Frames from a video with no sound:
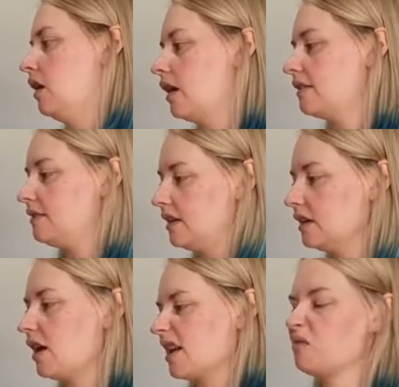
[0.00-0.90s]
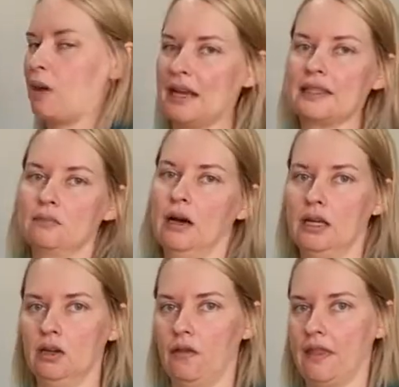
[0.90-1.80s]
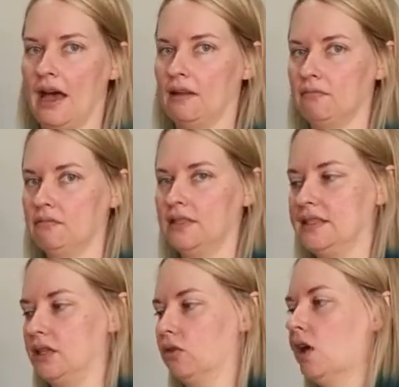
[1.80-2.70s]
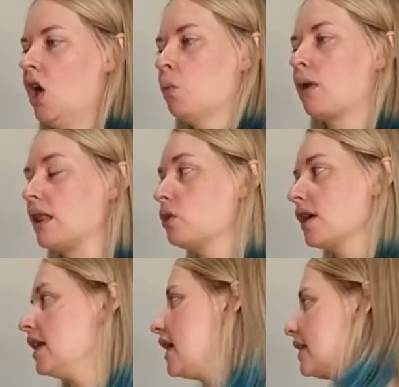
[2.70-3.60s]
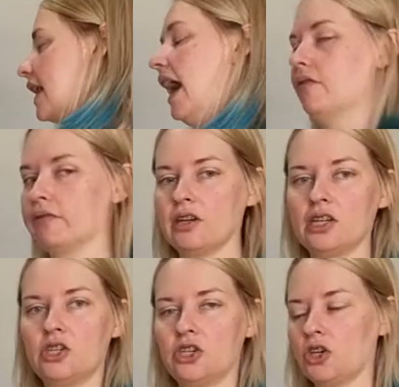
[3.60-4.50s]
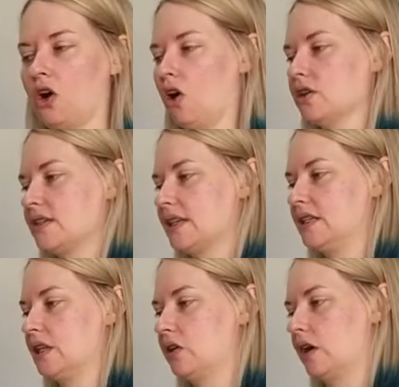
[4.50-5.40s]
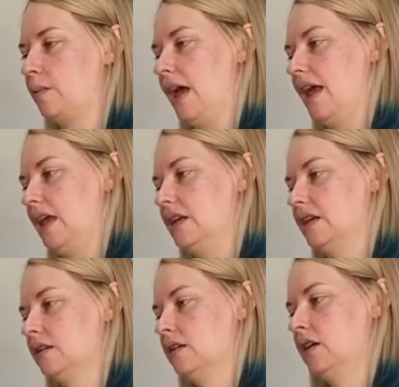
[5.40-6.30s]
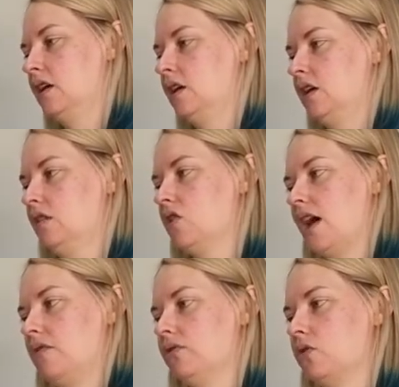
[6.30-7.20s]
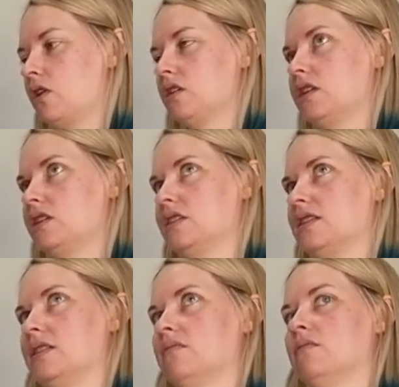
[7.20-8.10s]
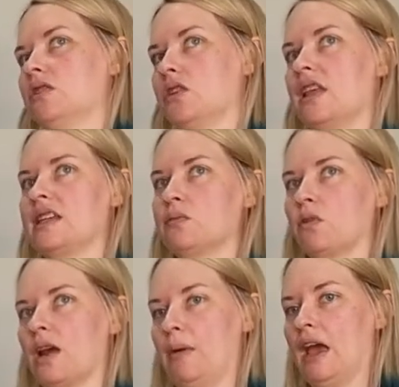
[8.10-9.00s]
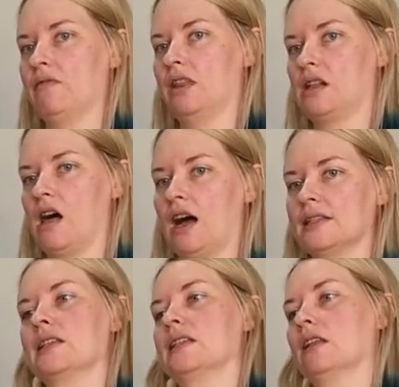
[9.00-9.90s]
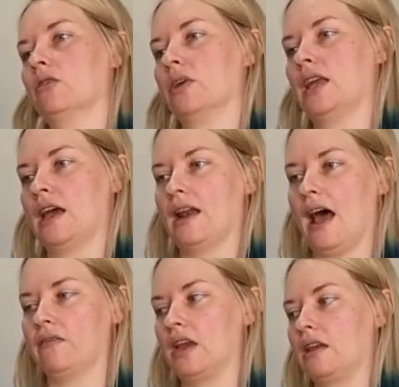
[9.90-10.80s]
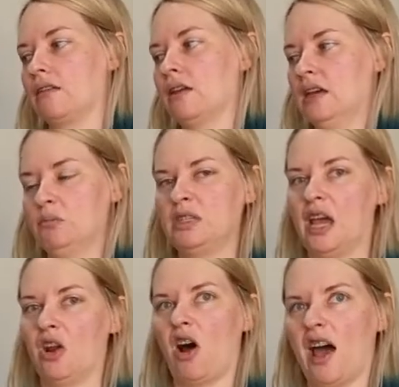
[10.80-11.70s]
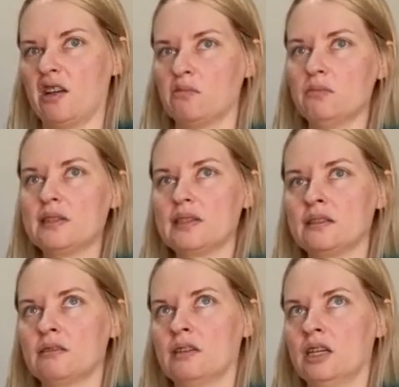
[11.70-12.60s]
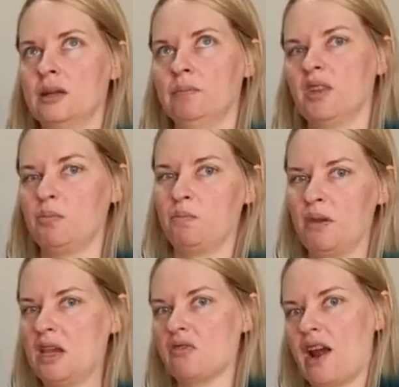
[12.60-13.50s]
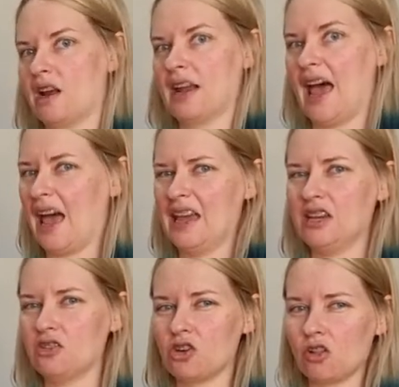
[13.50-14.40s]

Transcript: I think I can make some money on that still. When I look at it as an average cost, considering I paid $94, so less what I paid for the glasses, and looking at having 10 items, it'd be around $8